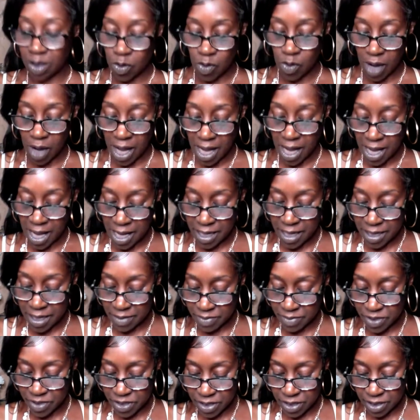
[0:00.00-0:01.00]
So
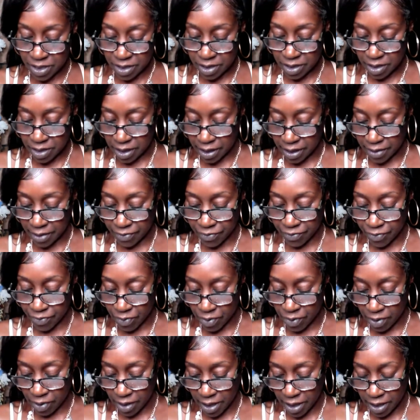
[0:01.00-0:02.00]
I am just
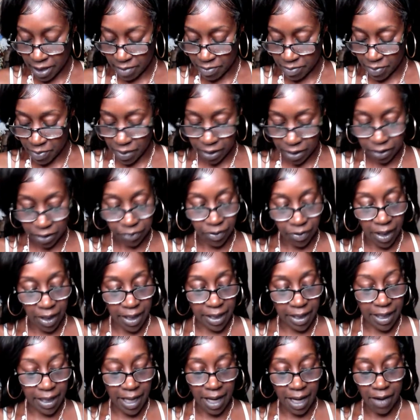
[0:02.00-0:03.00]
looking for a
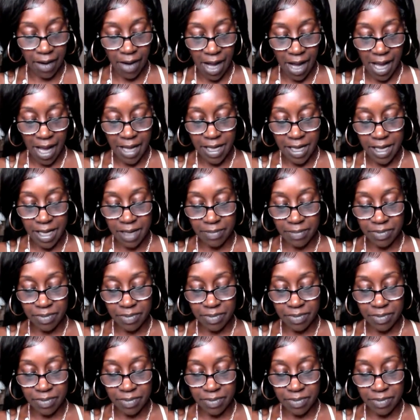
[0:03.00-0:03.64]
brush right now.